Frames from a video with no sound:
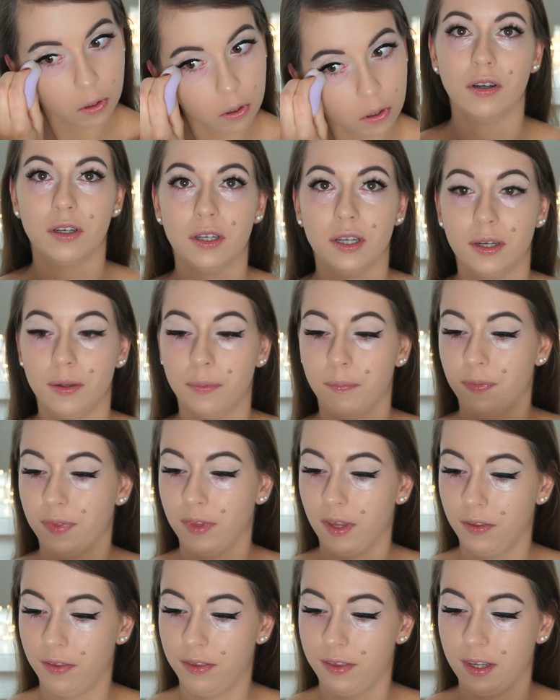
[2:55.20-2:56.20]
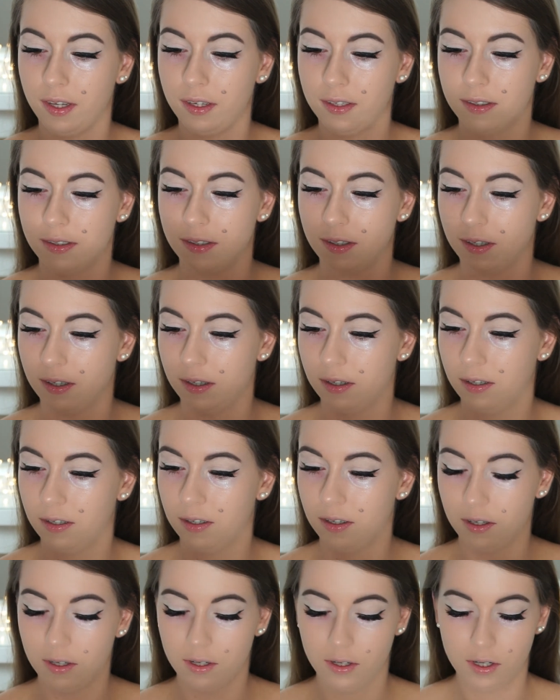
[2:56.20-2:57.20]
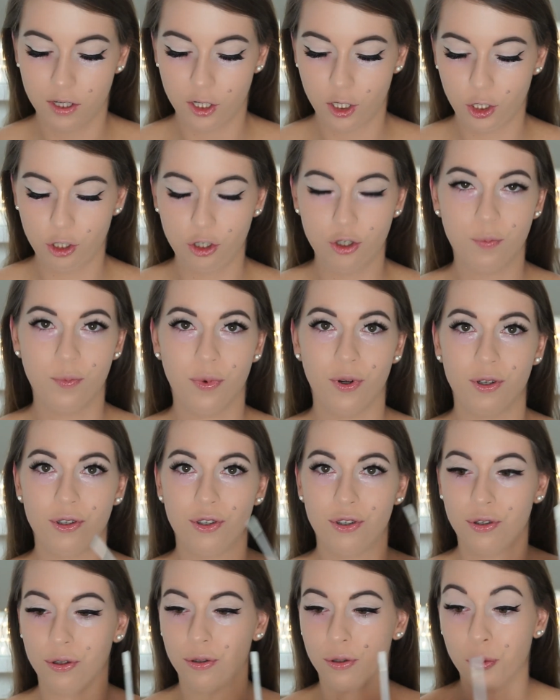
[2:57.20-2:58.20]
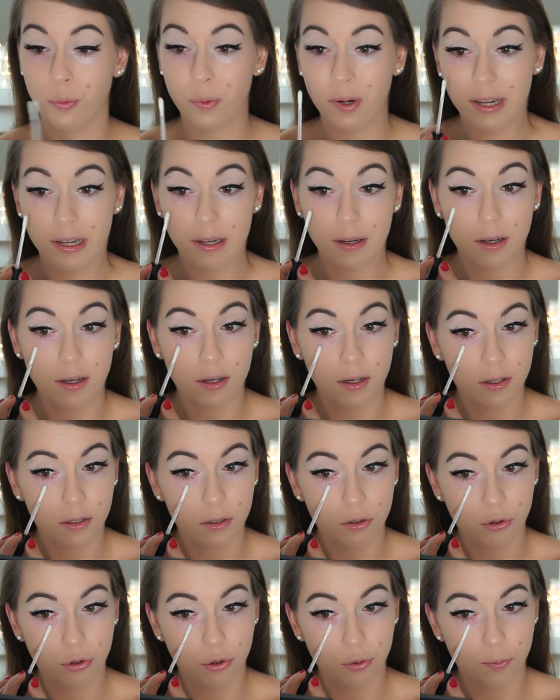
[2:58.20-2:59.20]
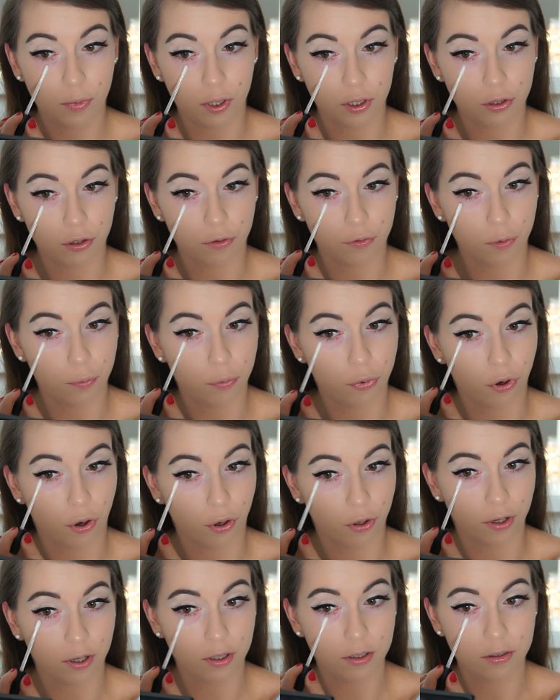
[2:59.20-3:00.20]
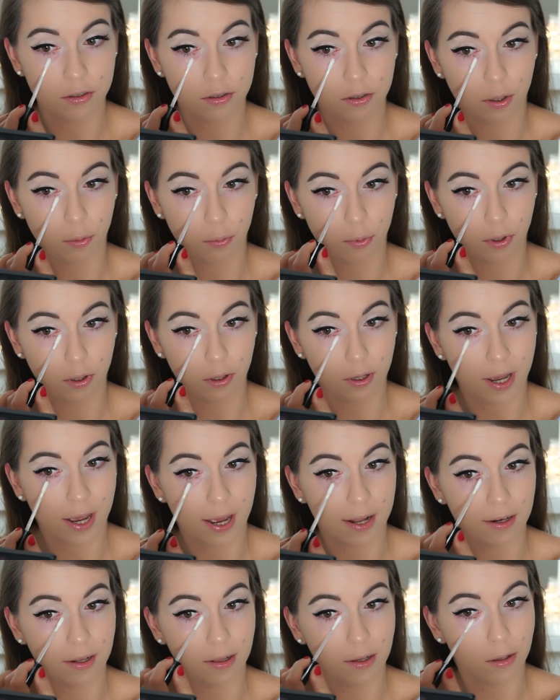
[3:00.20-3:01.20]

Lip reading: Okay, I think the sponge took away too much of the product, so I will add a